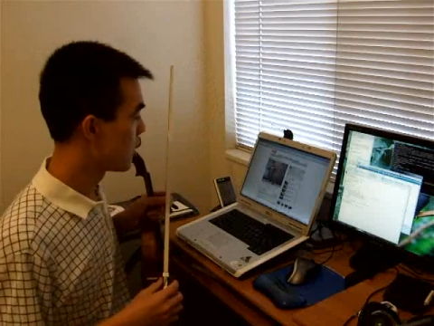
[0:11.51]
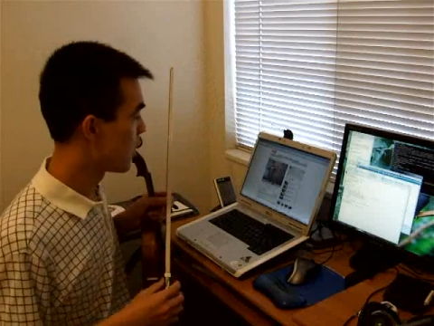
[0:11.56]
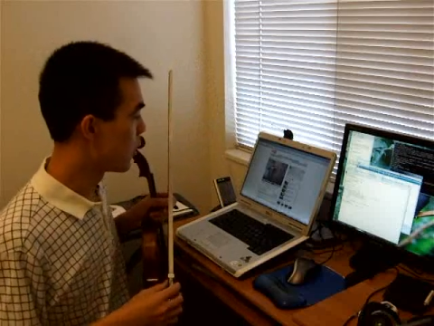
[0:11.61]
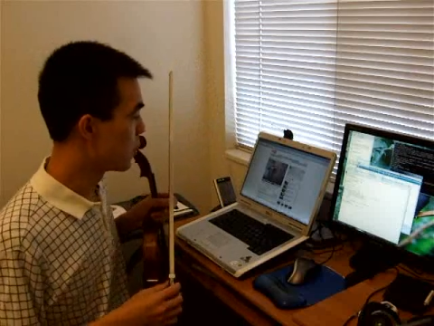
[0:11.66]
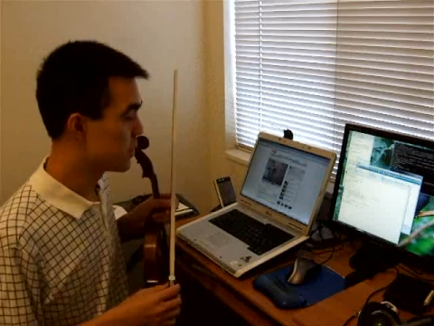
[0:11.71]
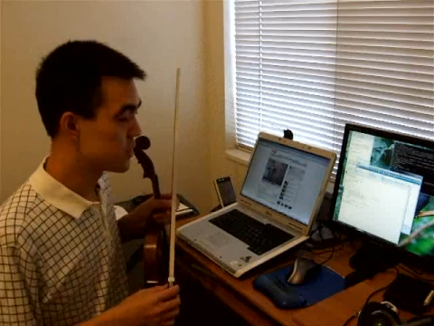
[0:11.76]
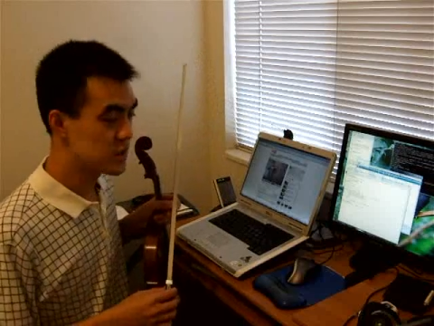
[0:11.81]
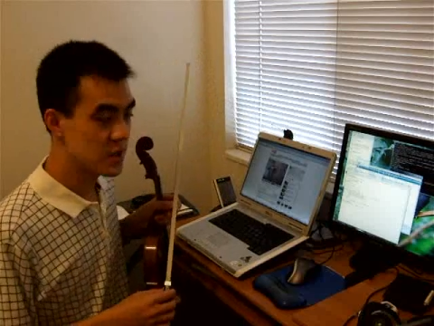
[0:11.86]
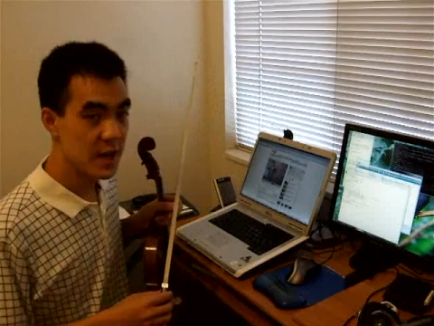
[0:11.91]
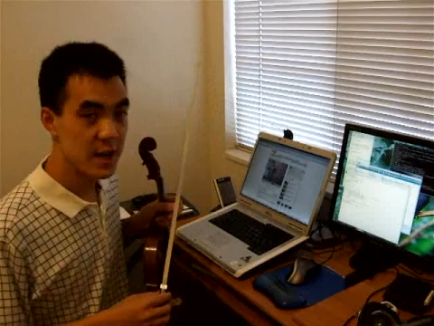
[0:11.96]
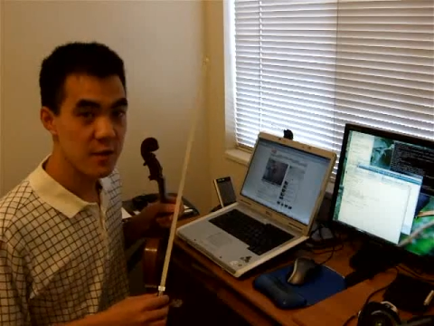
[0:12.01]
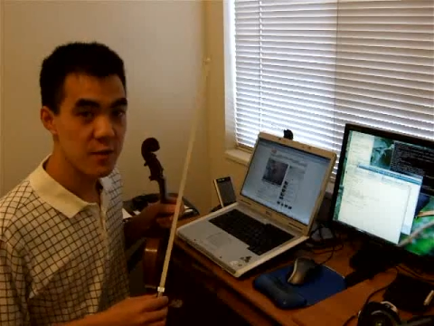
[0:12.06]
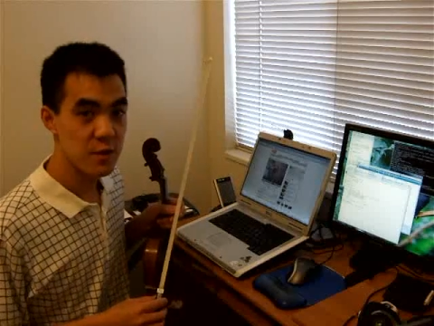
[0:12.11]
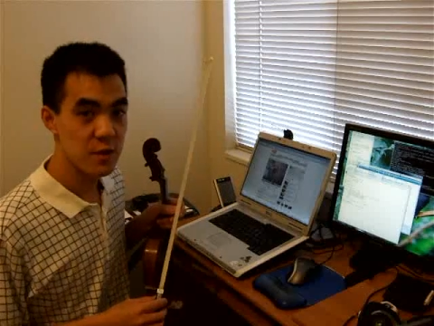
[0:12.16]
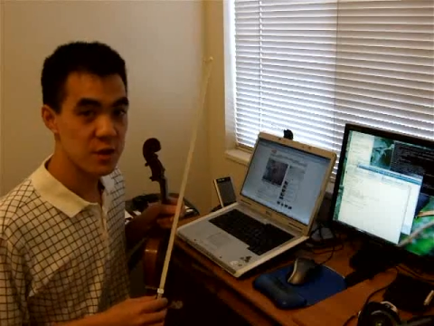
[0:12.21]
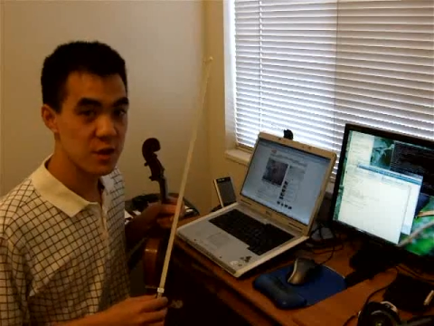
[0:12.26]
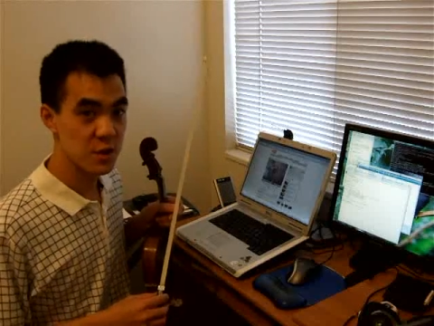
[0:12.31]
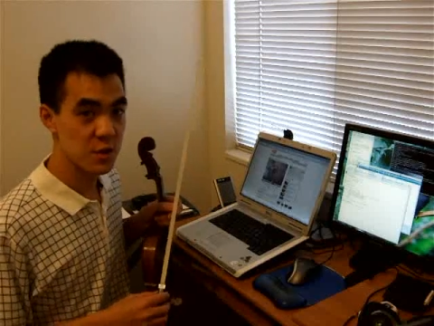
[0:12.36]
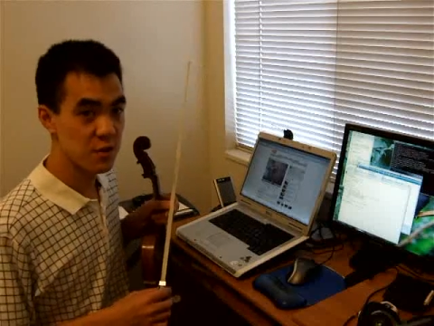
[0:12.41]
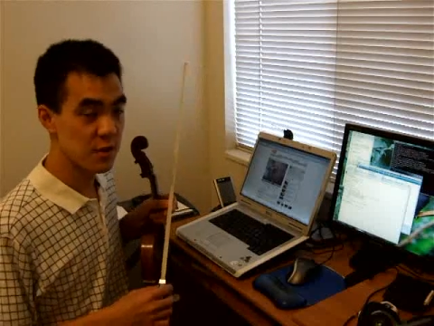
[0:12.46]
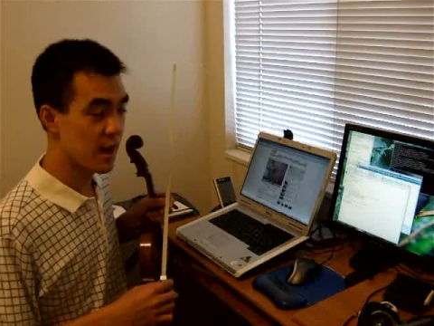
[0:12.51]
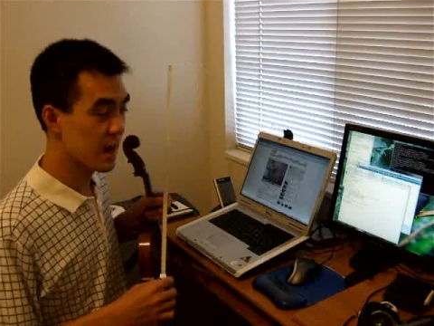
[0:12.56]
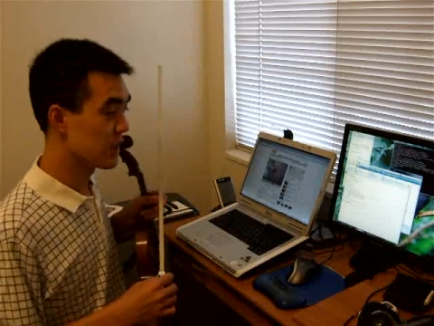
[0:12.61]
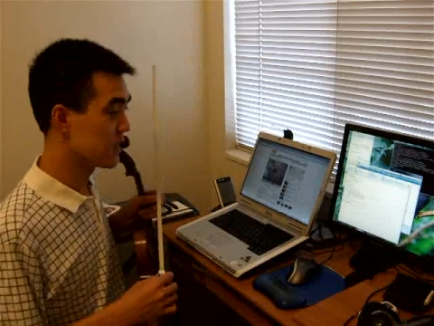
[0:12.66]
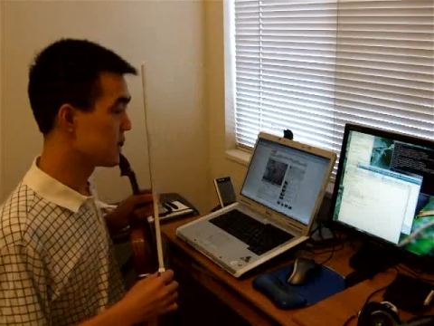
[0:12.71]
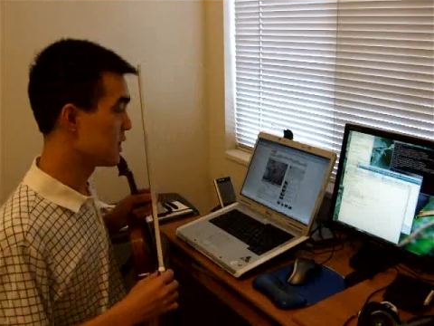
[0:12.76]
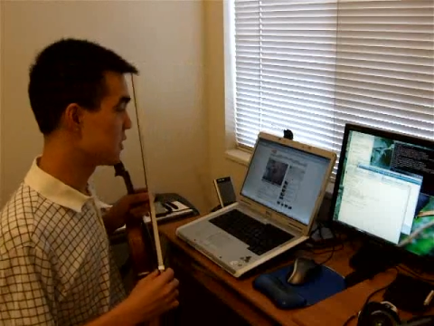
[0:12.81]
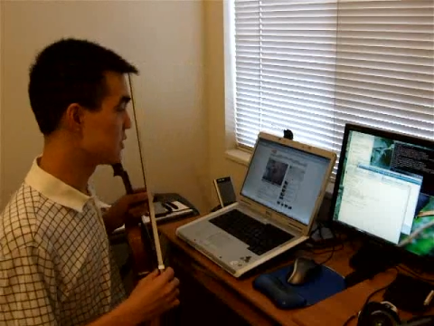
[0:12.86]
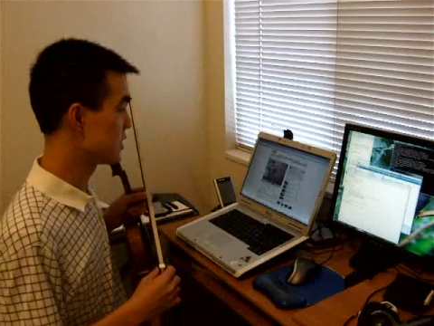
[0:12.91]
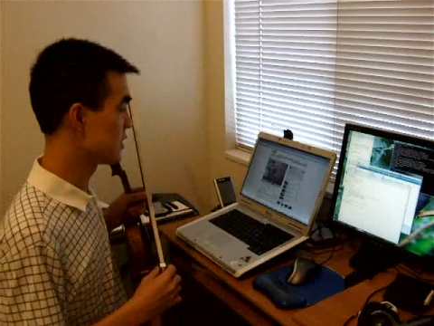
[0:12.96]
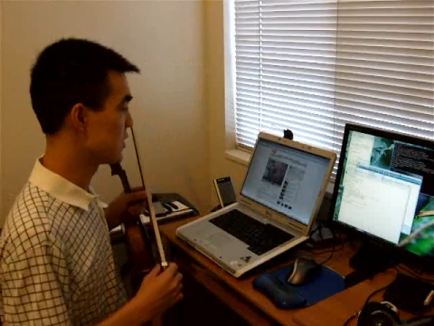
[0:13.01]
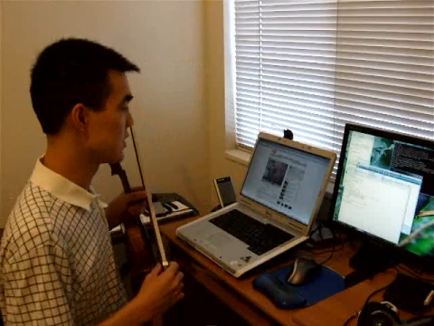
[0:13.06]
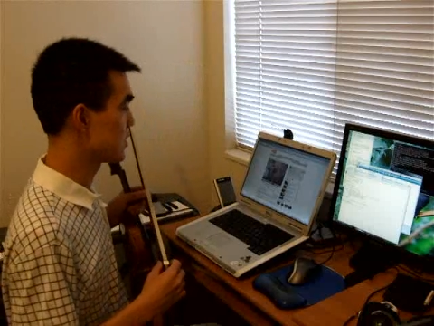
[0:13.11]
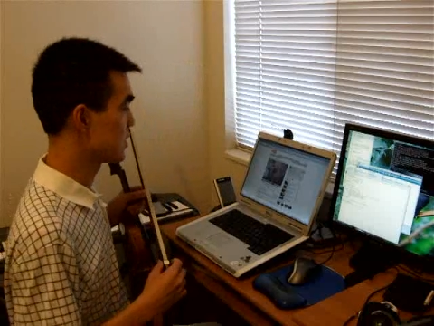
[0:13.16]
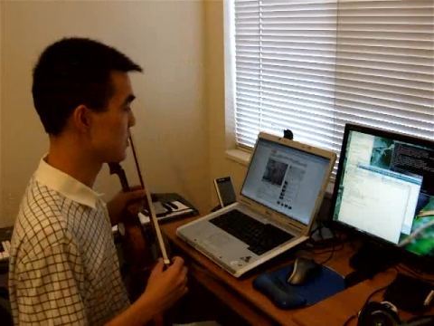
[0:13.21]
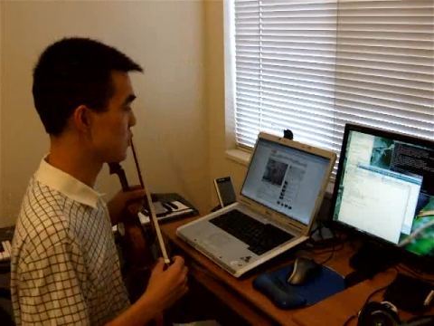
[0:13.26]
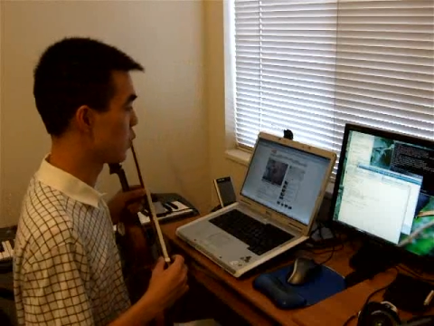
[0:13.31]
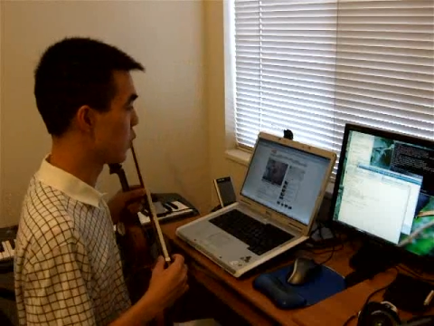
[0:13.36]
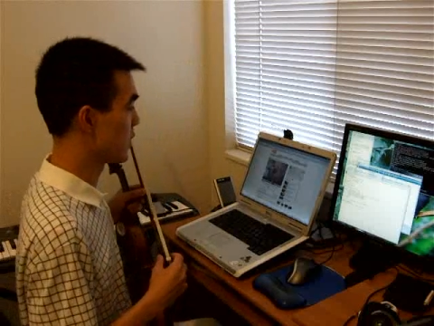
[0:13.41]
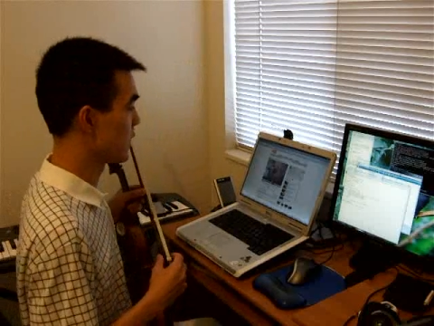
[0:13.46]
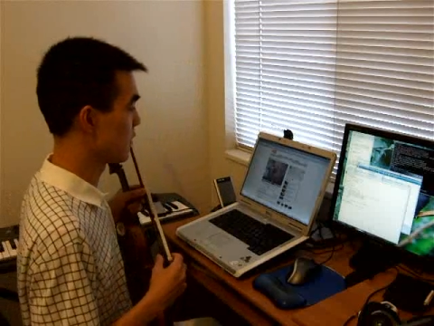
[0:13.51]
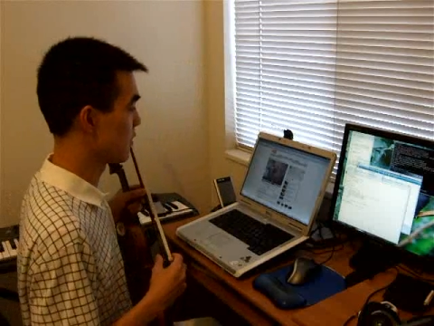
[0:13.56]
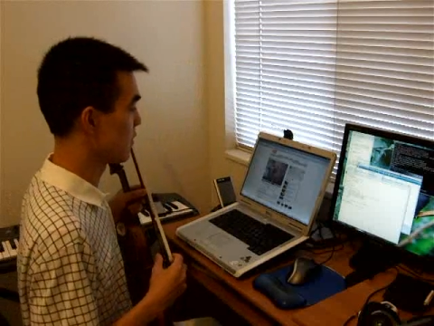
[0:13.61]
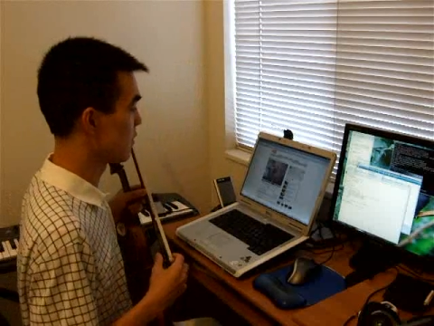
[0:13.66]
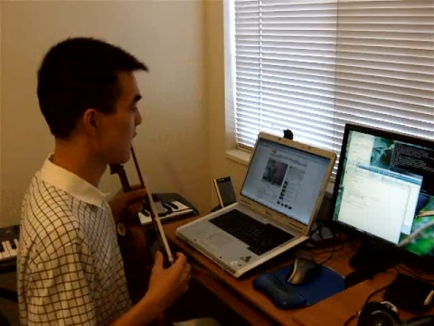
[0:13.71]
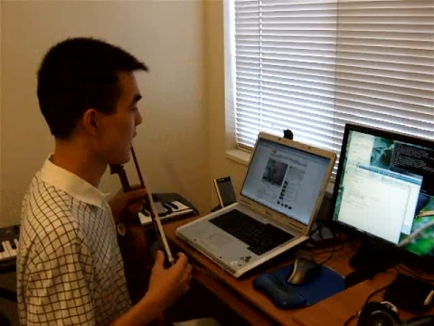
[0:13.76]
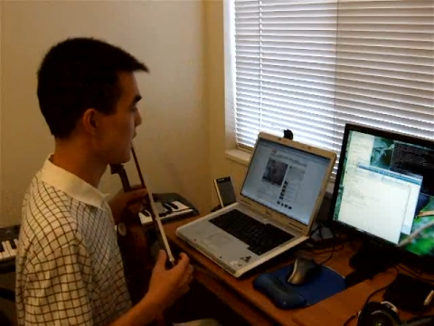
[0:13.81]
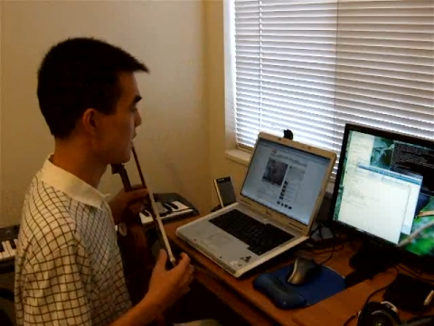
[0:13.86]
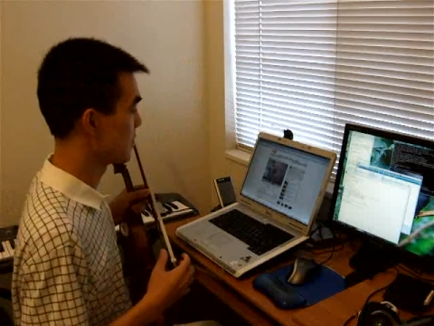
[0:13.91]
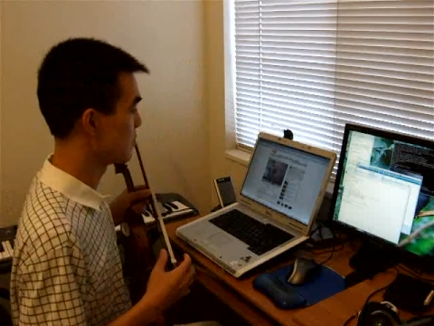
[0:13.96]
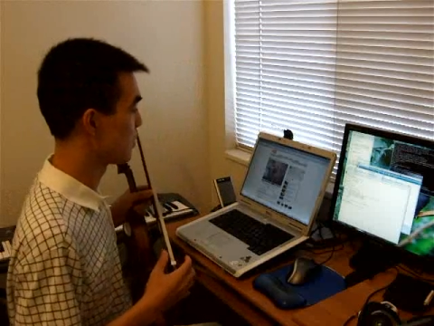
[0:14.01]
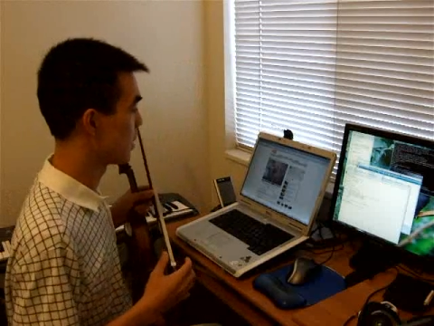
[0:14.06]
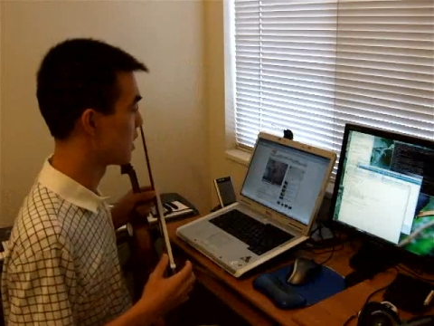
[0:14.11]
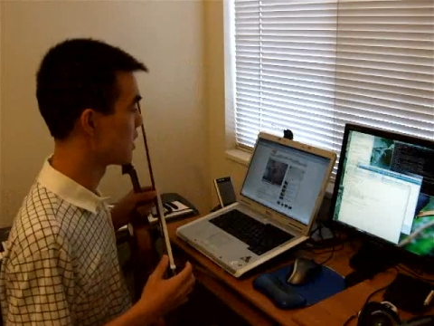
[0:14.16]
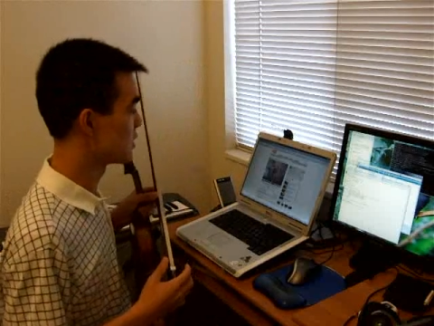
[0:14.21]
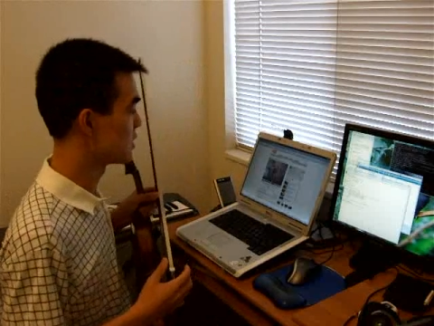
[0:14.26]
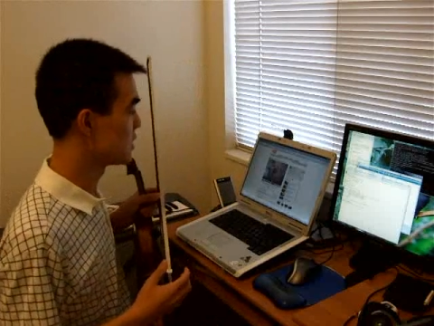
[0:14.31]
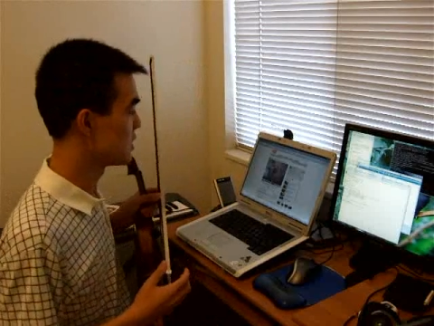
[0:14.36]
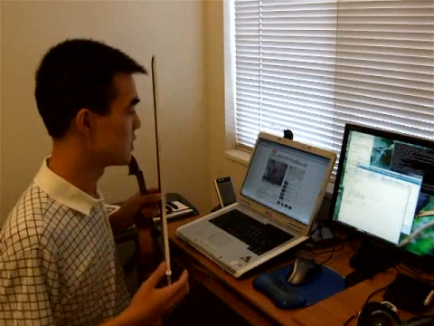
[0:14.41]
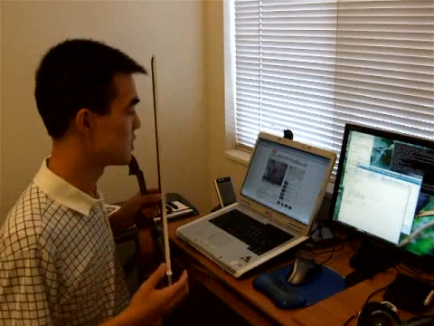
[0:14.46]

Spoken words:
Opus 8 for 2 violins, and this is one of the violin parts.